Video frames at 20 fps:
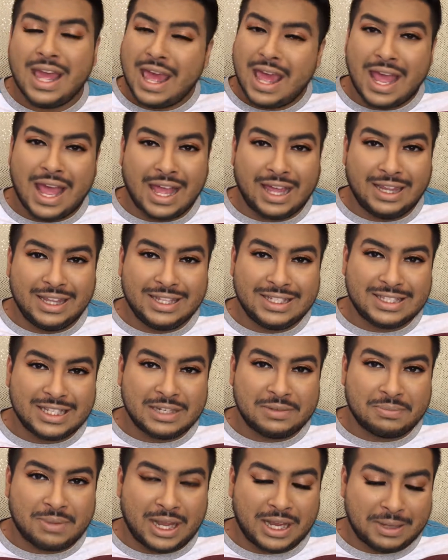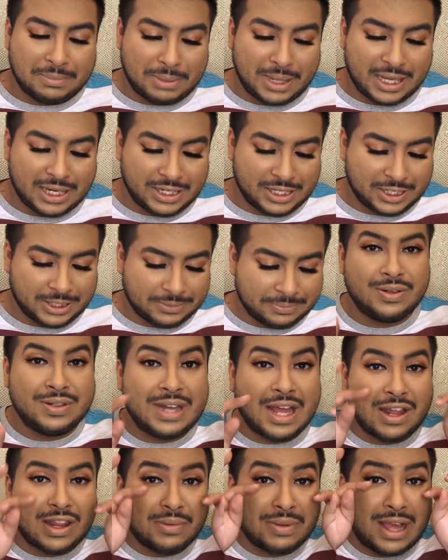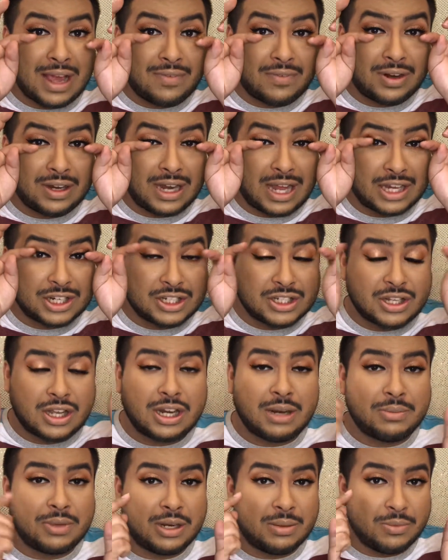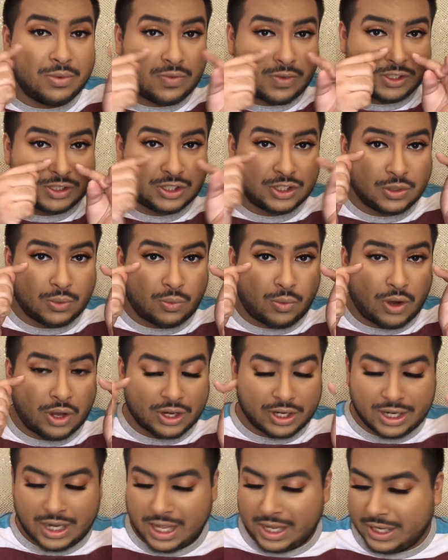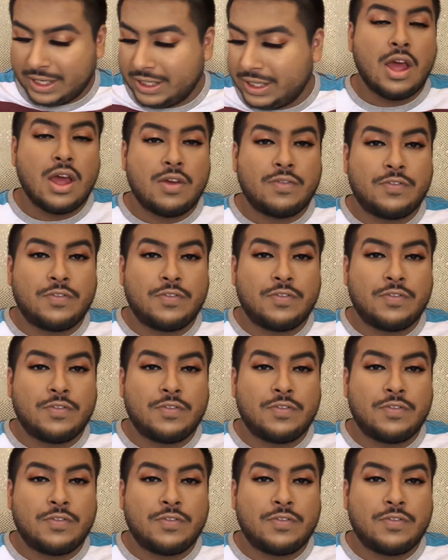at least in my opinion. Now that we have our lashes on, I'm going to move on to the waterline.